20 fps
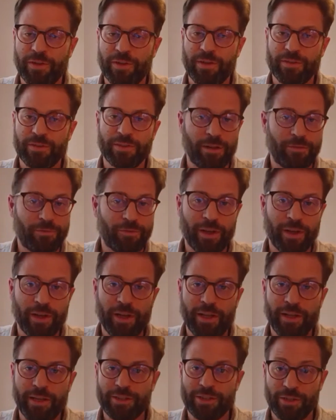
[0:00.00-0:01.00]

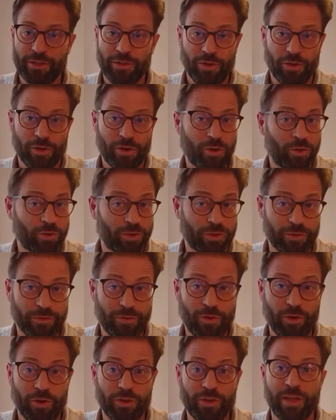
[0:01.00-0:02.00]
self-regulation or codes of
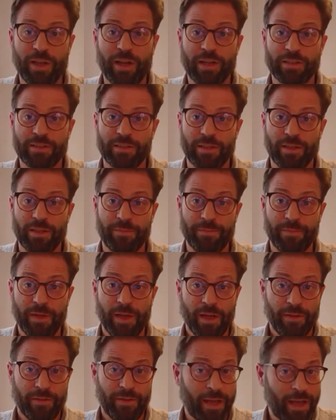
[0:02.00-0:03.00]
conduct.
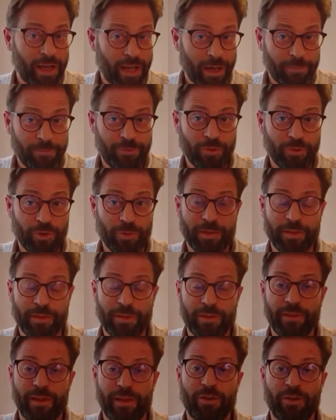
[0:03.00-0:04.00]
They're helpful,
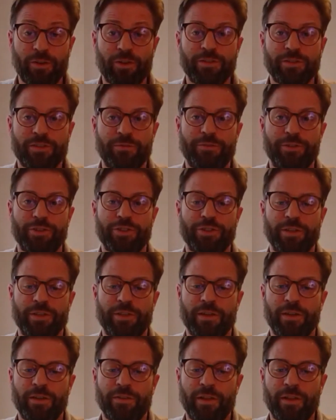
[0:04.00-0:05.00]
but they're not
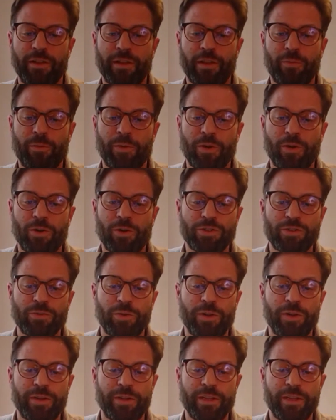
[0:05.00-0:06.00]
sufficient. I think that we also
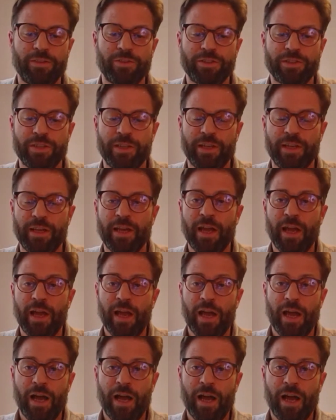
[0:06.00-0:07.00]
will need to see
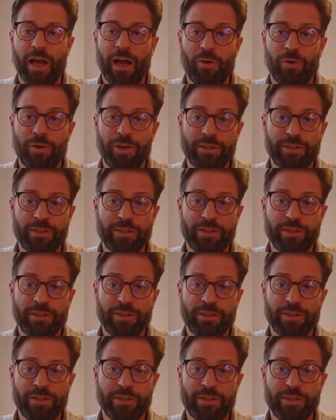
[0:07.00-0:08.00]
how
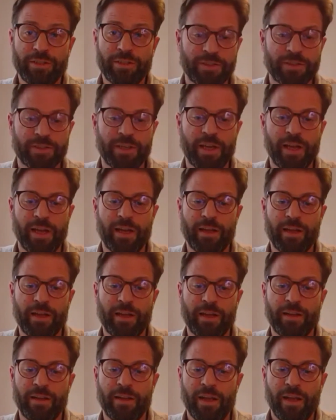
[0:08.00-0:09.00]
institutions
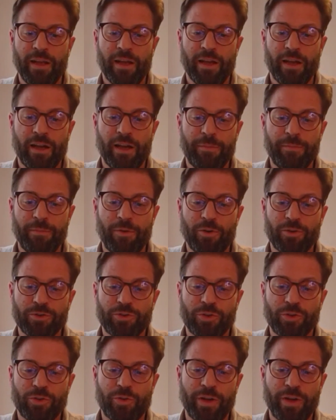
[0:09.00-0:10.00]
can
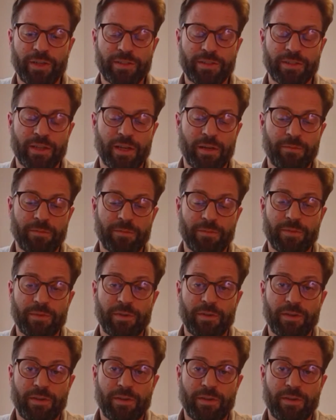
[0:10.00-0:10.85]
also create some